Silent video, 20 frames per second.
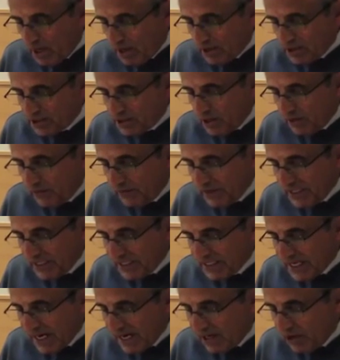The
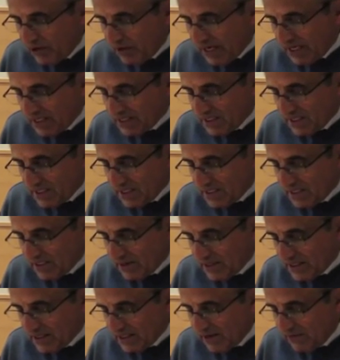sovereign debt crisis
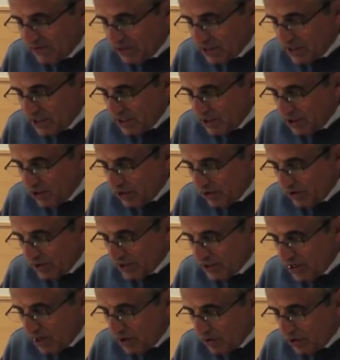in the 17
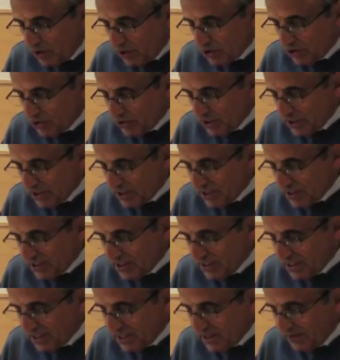Eurozone countries has
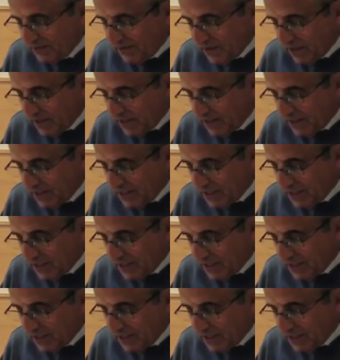significantly